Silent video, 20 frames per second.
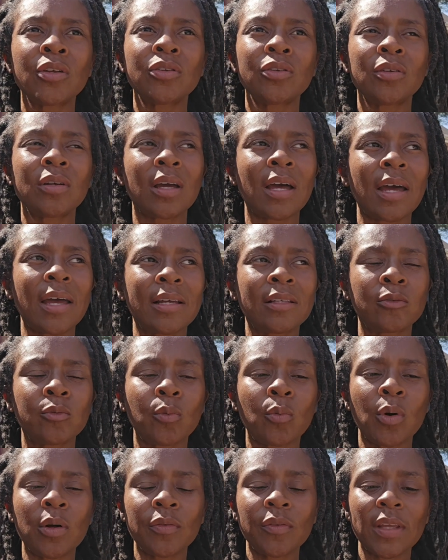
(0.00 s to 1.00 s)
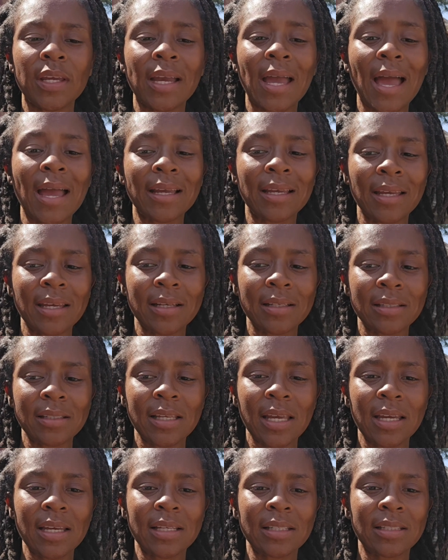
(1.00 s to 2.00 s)
you guys, one thing I can
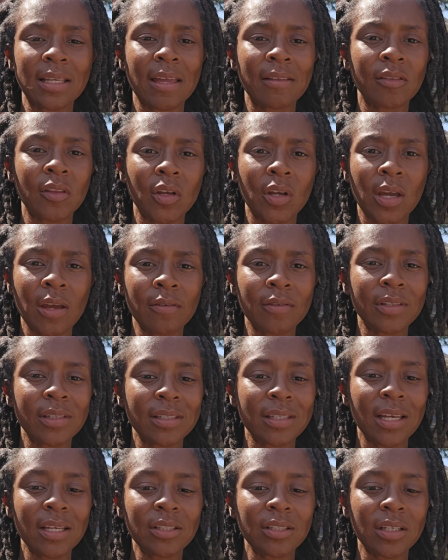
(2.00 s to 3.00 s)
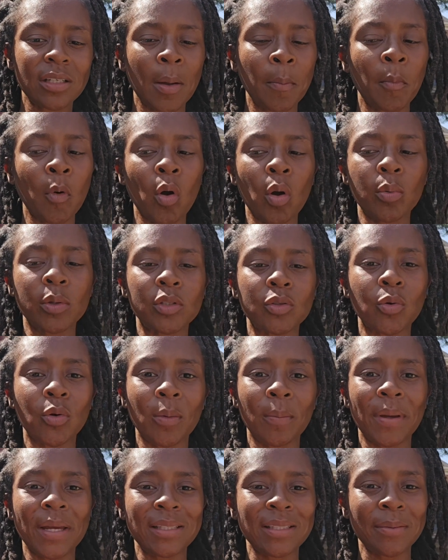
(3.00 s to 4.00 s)
say is after every session, I'm always
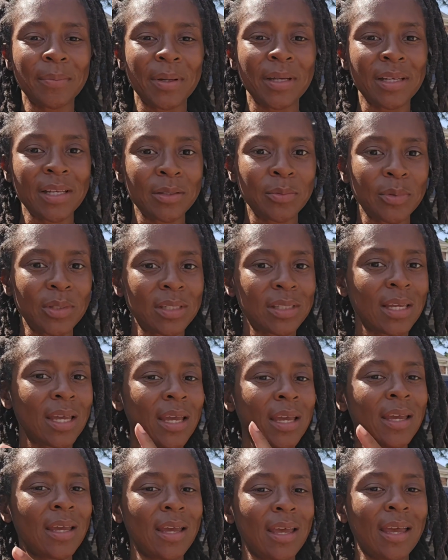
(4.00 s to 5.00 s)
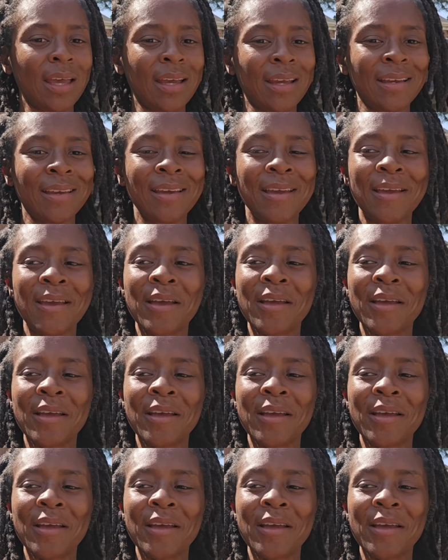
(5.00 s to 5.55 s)
going back to my husband and saying, hey,